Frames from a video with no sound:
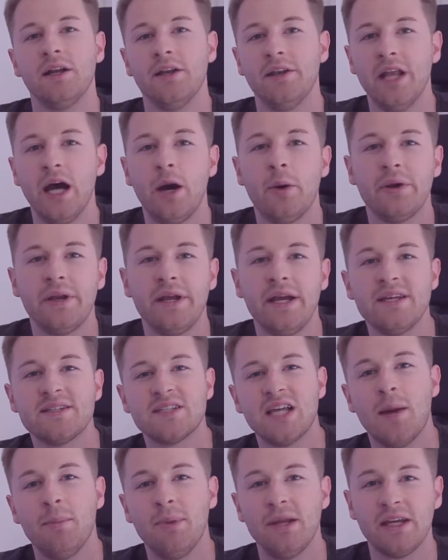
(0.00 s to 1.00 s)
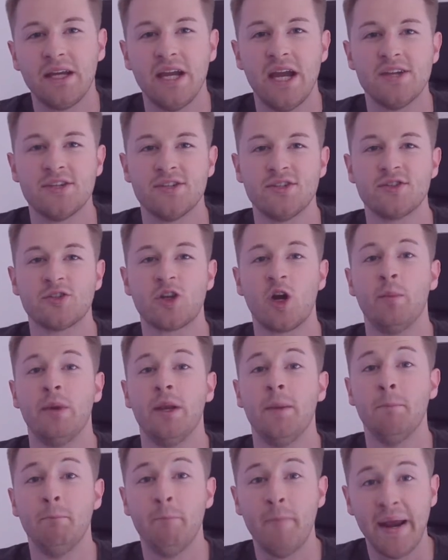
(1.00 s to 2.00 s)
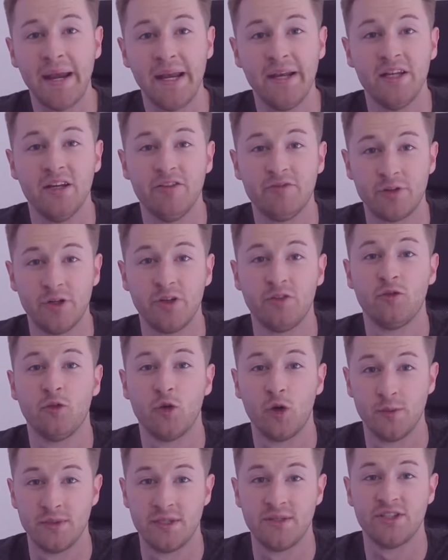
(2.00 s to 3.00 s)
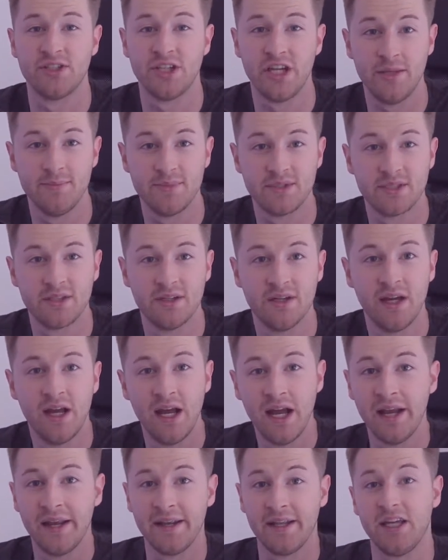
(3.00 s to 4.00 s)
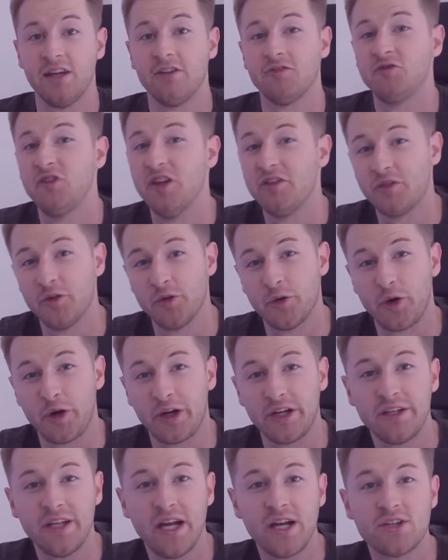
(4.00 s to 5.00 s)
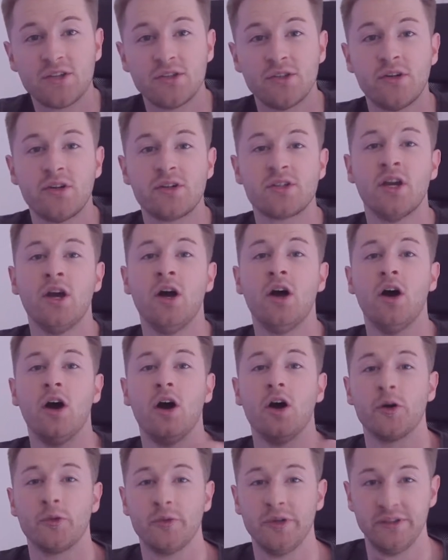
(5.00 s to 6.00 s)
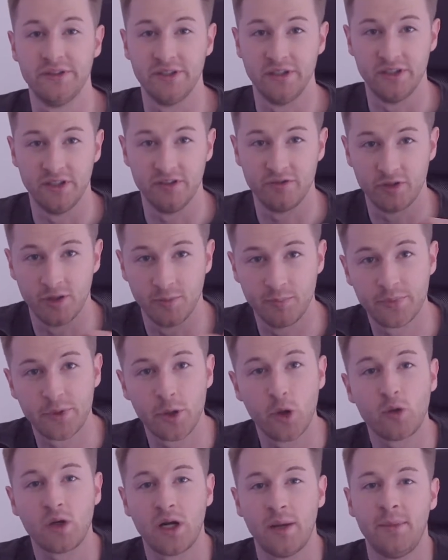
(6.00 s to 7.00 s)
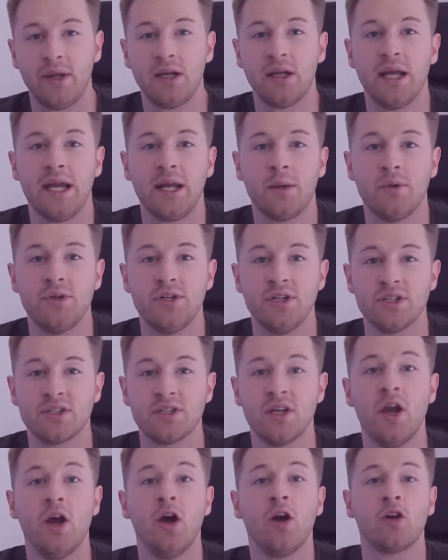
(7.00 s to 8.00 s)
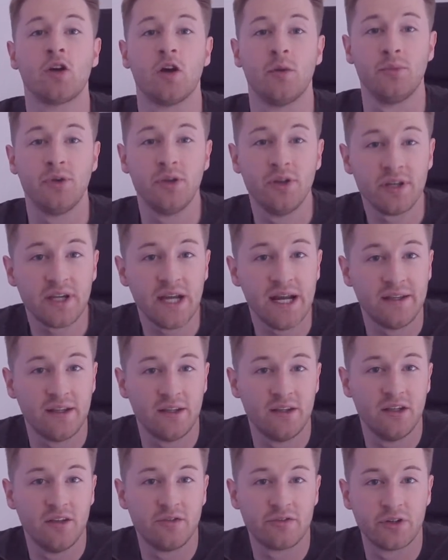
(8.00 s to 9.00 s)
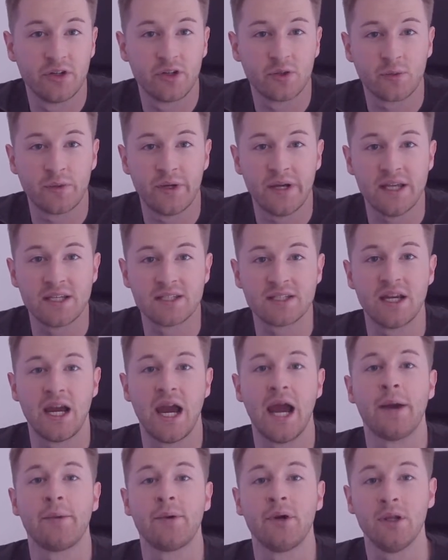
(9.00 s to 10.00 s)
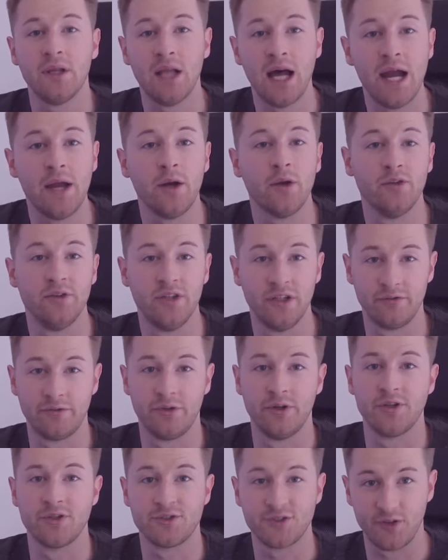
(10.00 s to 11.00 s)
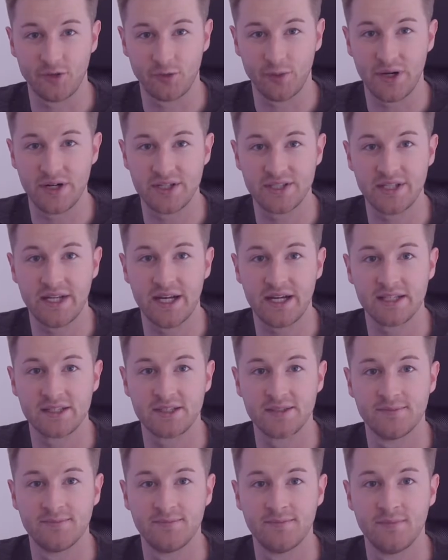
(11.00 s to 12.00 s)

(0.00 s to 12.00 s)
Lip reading: Nowadays, applications come in many different forms and shapes. They have different architectures, are written in different programming languages, communicate in different ways, and rely on different software stacks.